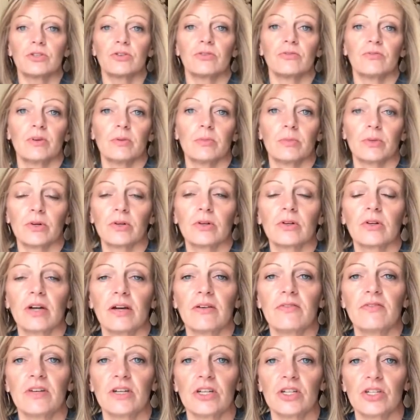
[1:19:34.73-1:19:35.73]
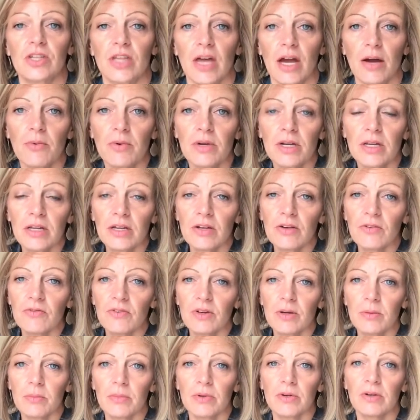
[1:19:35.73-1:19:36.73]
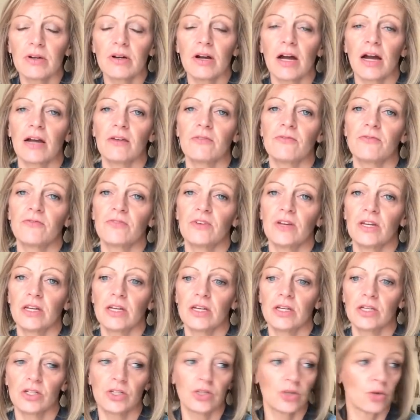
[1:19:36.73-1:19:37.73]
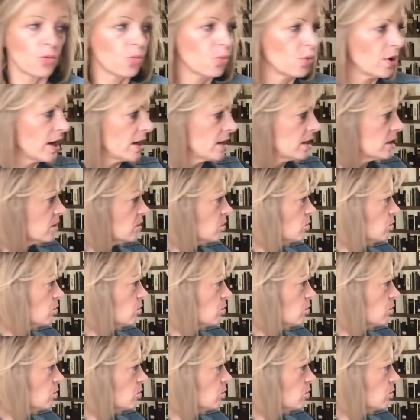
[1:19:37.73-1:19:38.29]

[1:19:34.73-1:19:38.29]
November. I finished that one in November. I finished the wedding